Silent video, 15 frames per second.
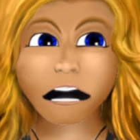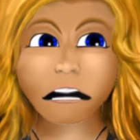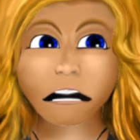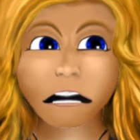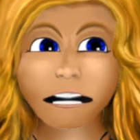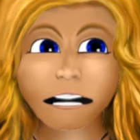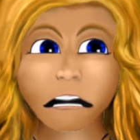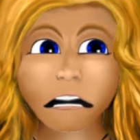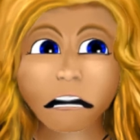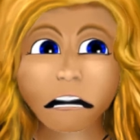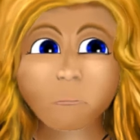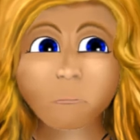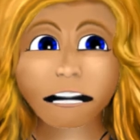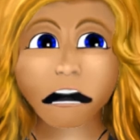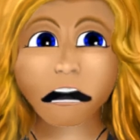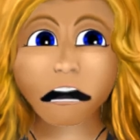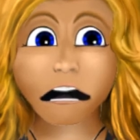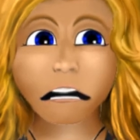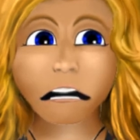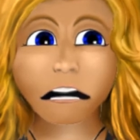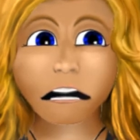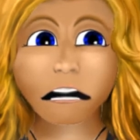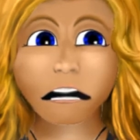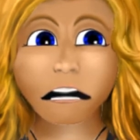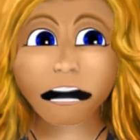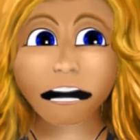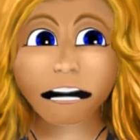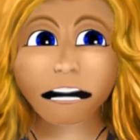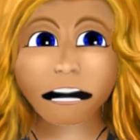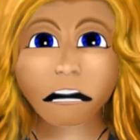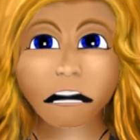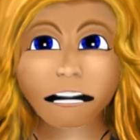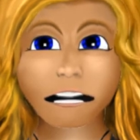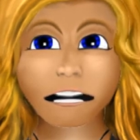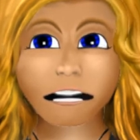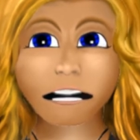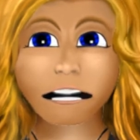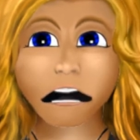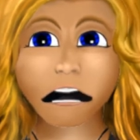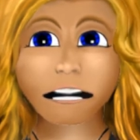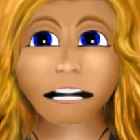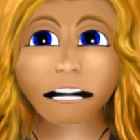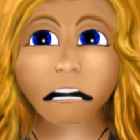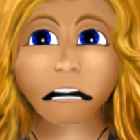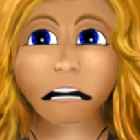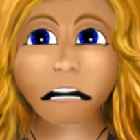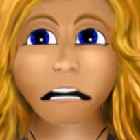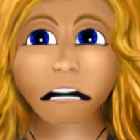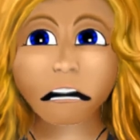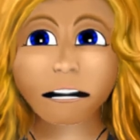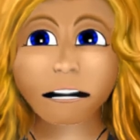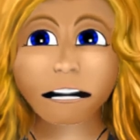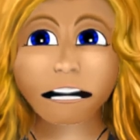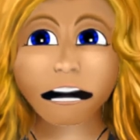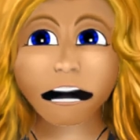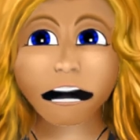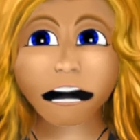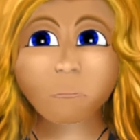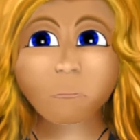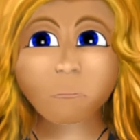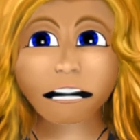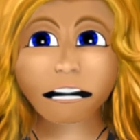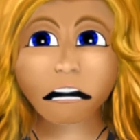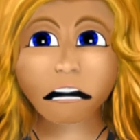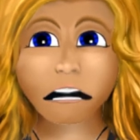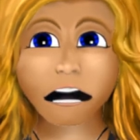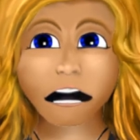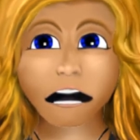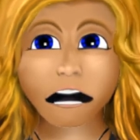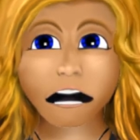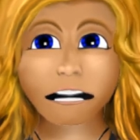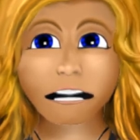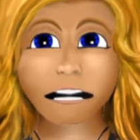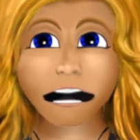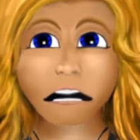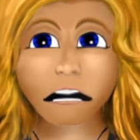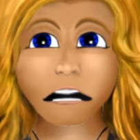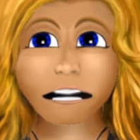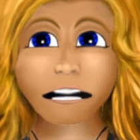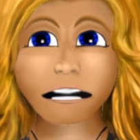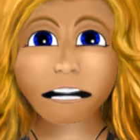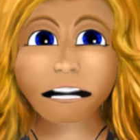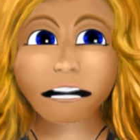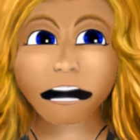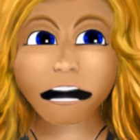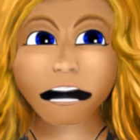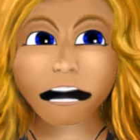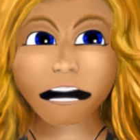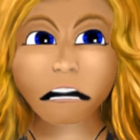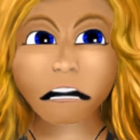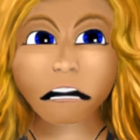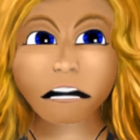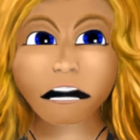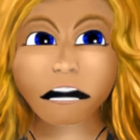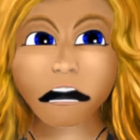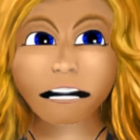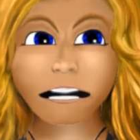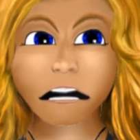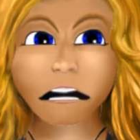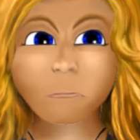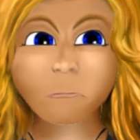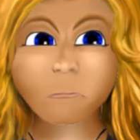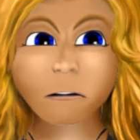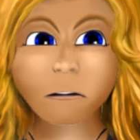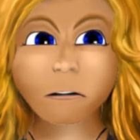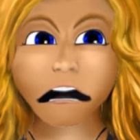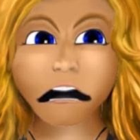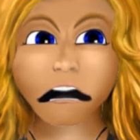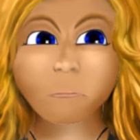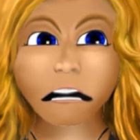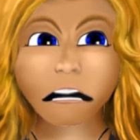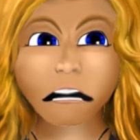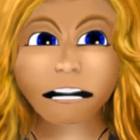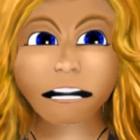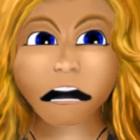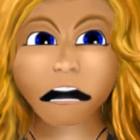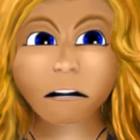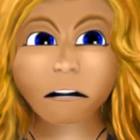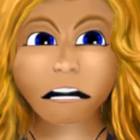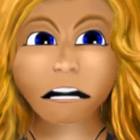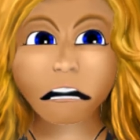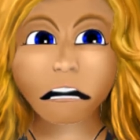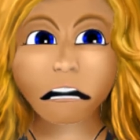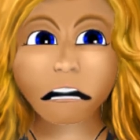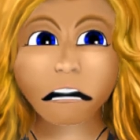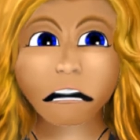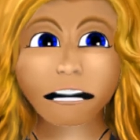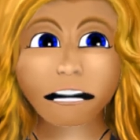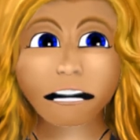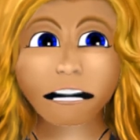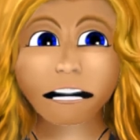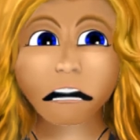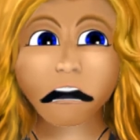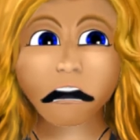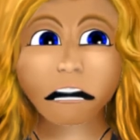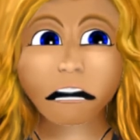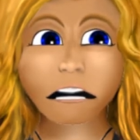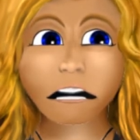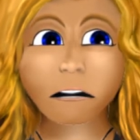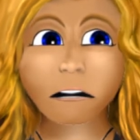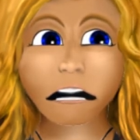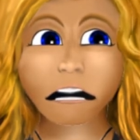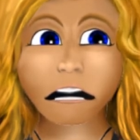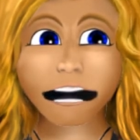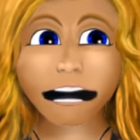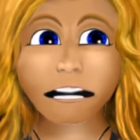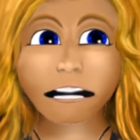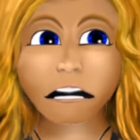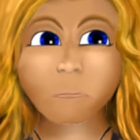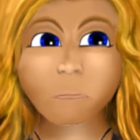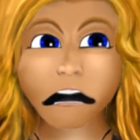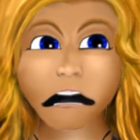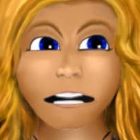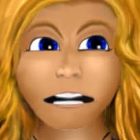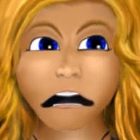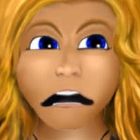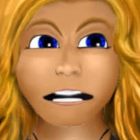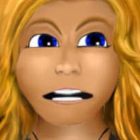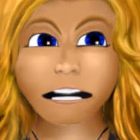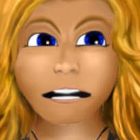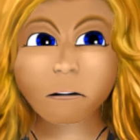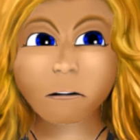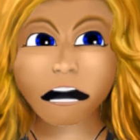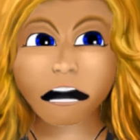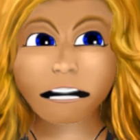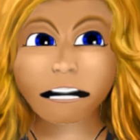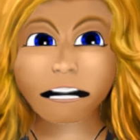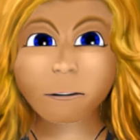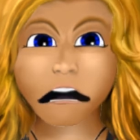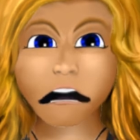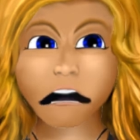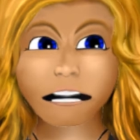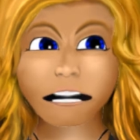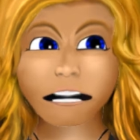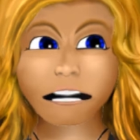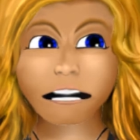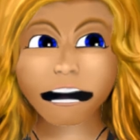maybe 10-year-old kid singing adult themes, which is wrong, It's like, it sounds like, Mickey Mouse just ate a helium balloon and is trying to coax some girl into his apartment for the night,